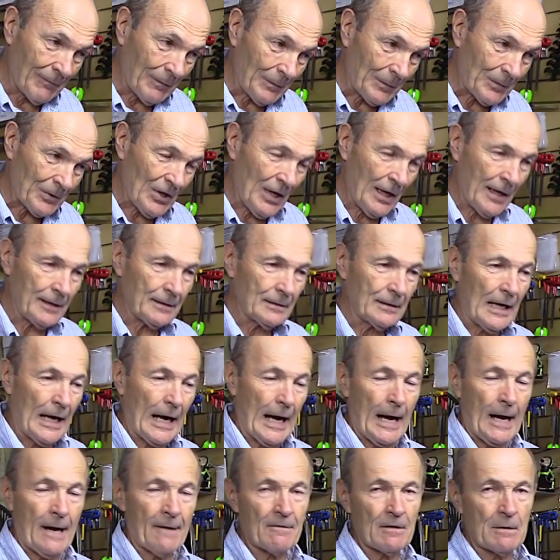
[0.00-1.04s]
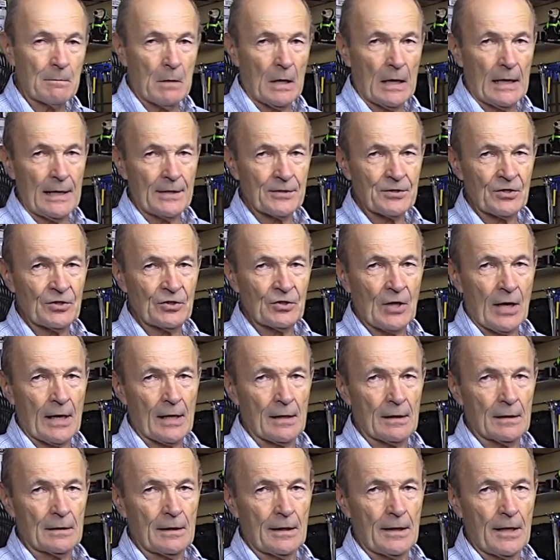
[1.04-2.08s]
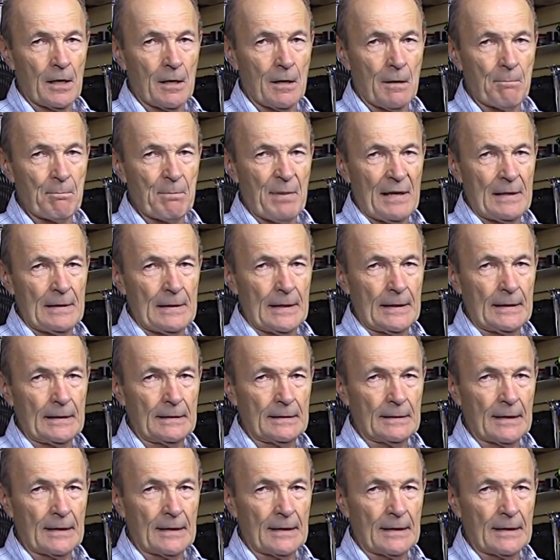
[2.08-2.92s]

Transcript: Okay, everybody's entitled to their opinion.